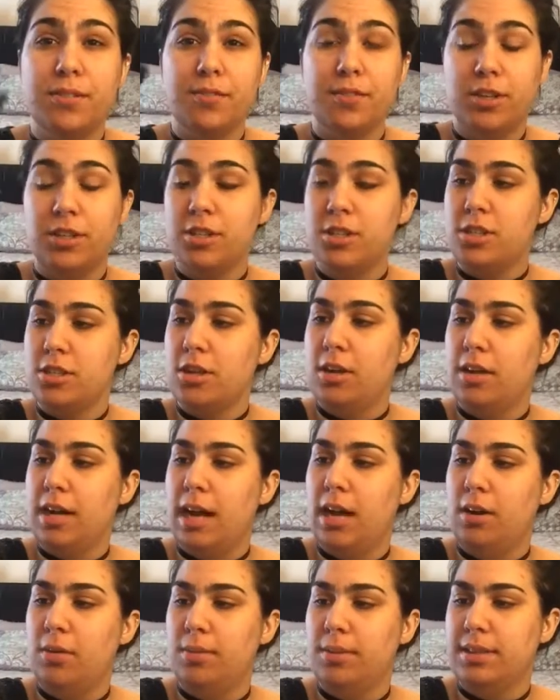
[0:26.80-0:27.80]
going to first
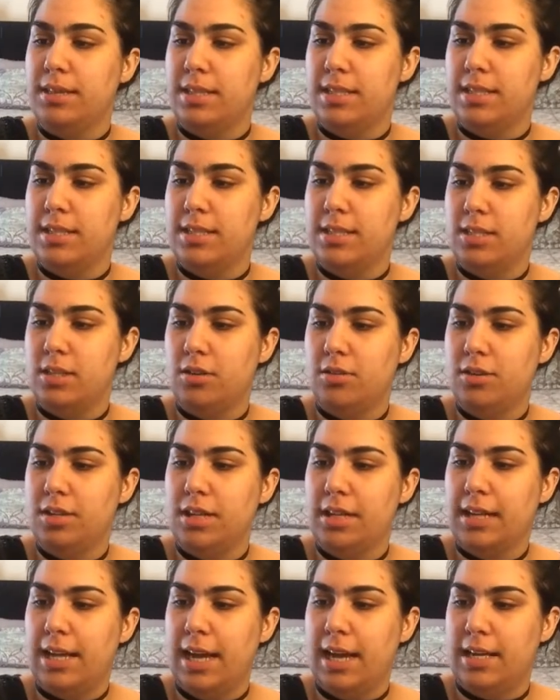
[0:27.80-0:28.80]
start out with this
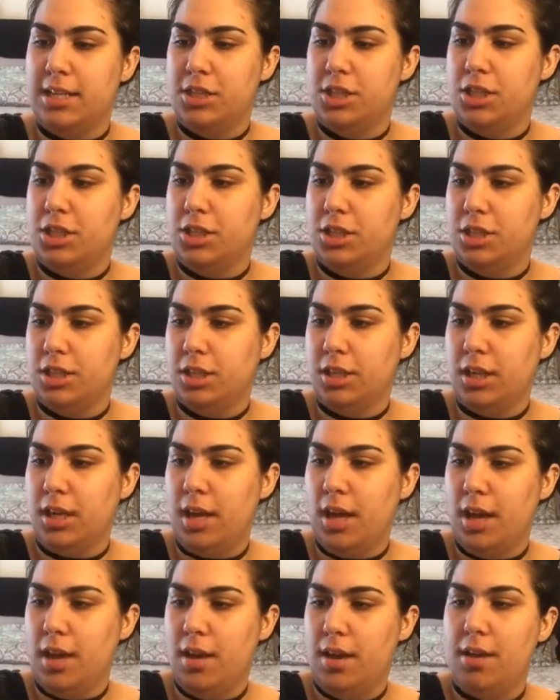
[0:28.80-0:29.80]
Sonia Kashuk
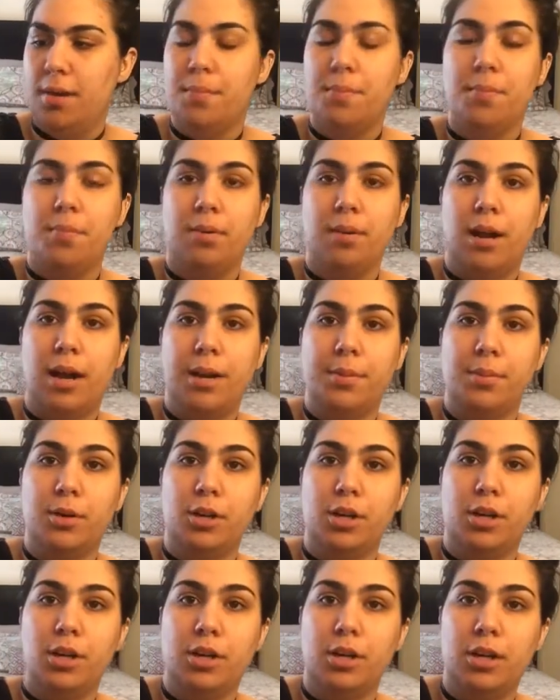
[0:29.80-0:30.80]

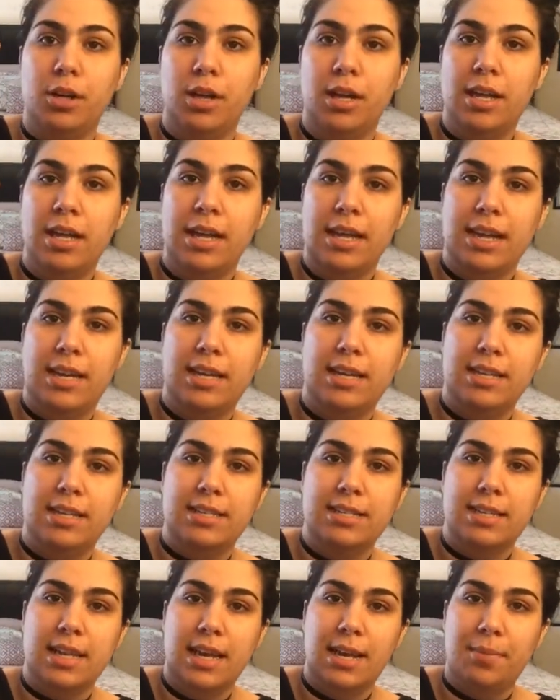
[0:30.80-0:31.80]
primer. It
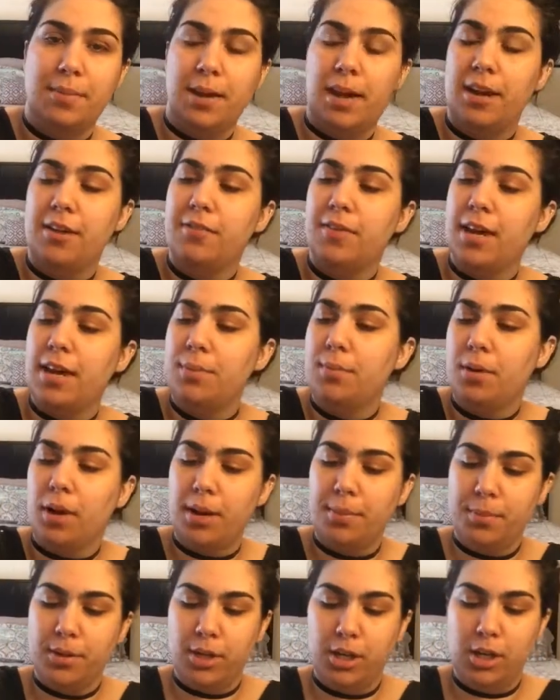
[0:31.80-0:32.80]
is a mattifying
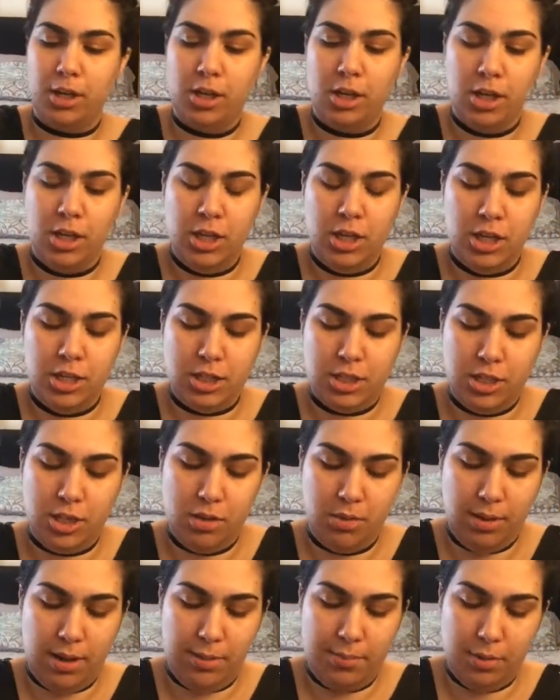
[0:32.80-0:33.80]
primer.
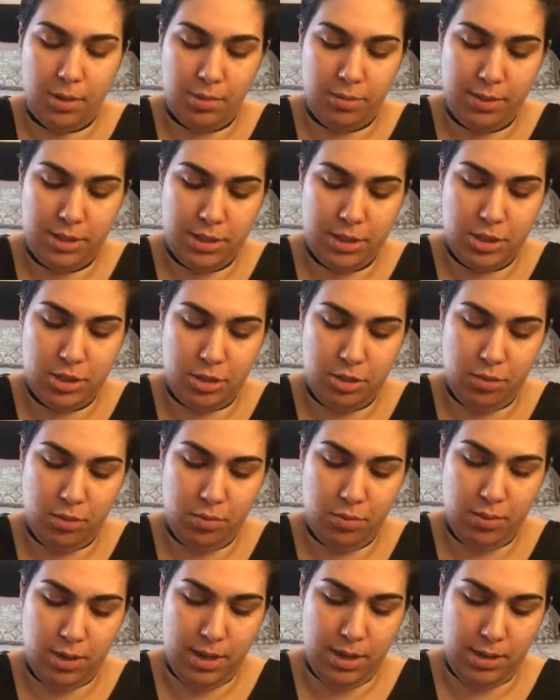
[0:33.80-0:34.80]
So I'm going
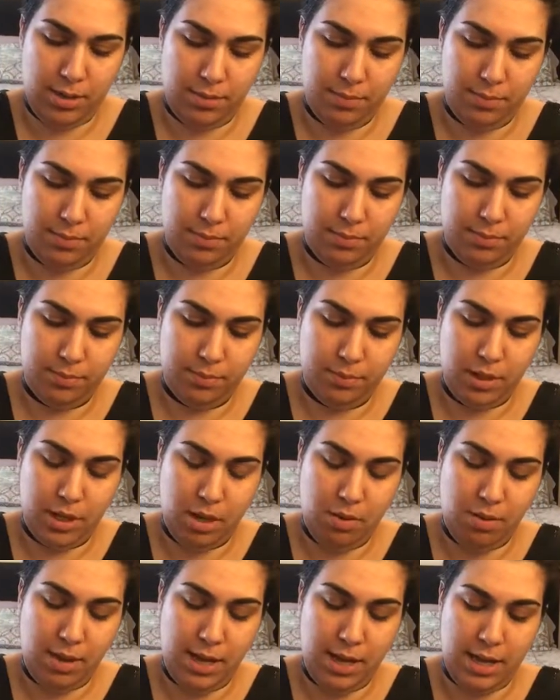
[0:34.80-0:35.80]
to
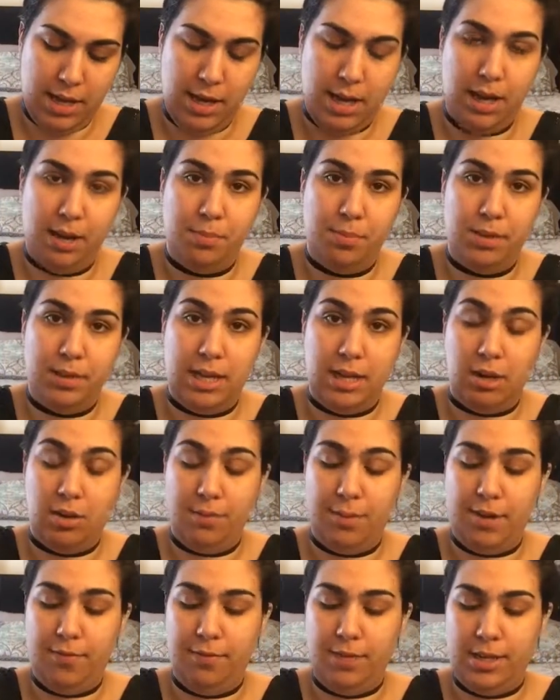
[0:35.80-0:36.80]
go ahead and put that
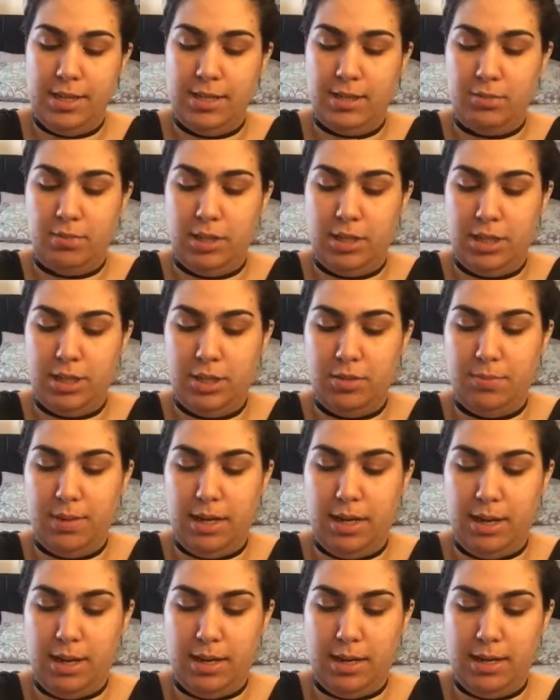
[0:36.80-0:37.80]
on my face while I do
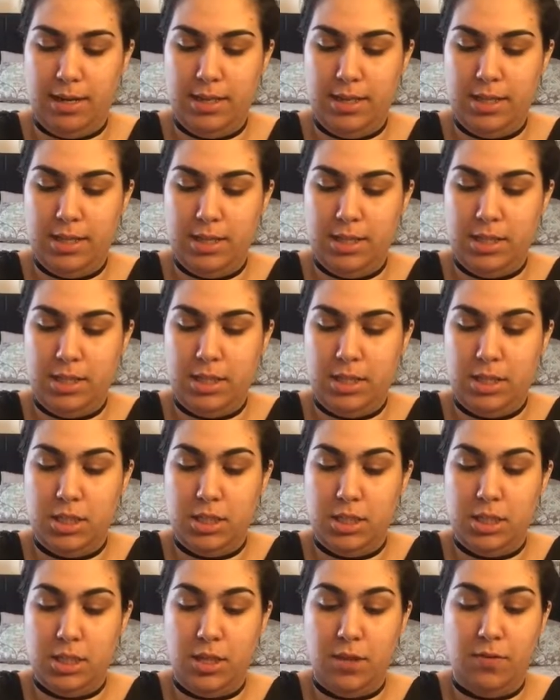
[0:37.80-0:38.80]
my
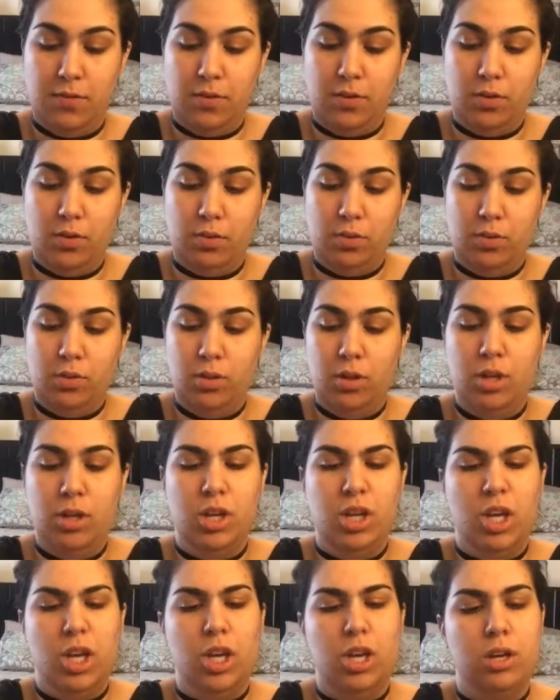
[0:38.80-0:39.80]
eyes. If it'll,
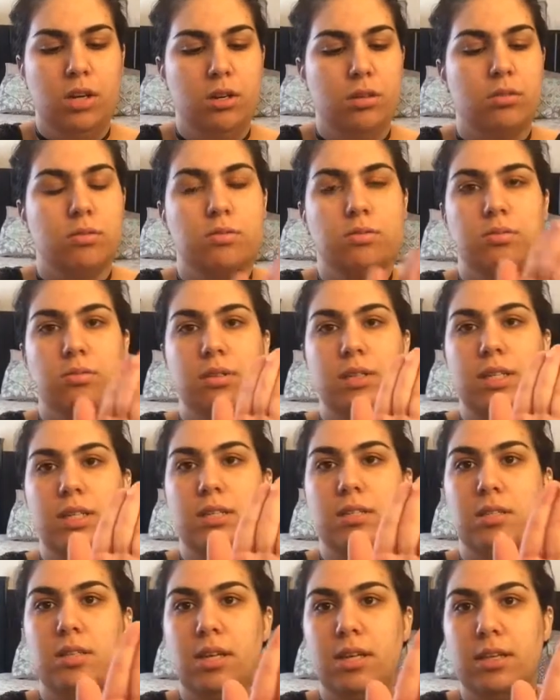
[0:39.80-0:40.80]
oh,
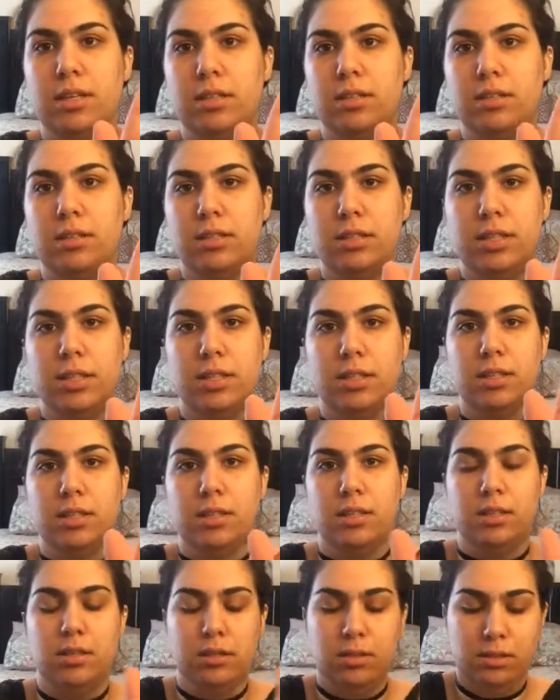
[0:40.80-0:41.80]
it's like a
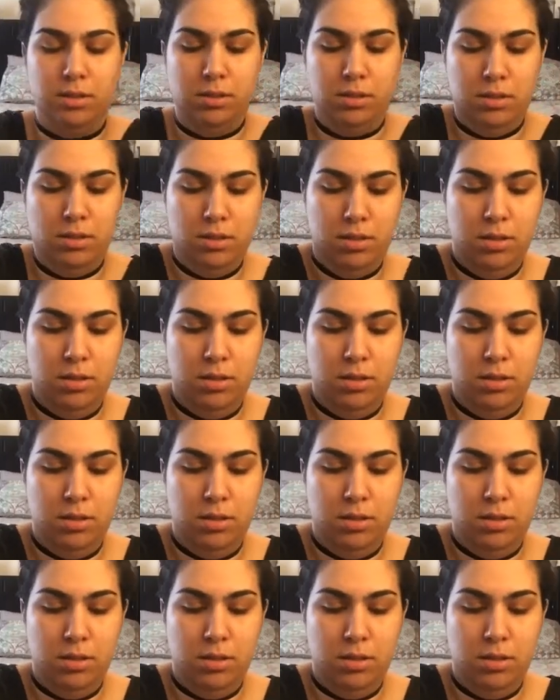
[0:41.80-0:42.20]
clear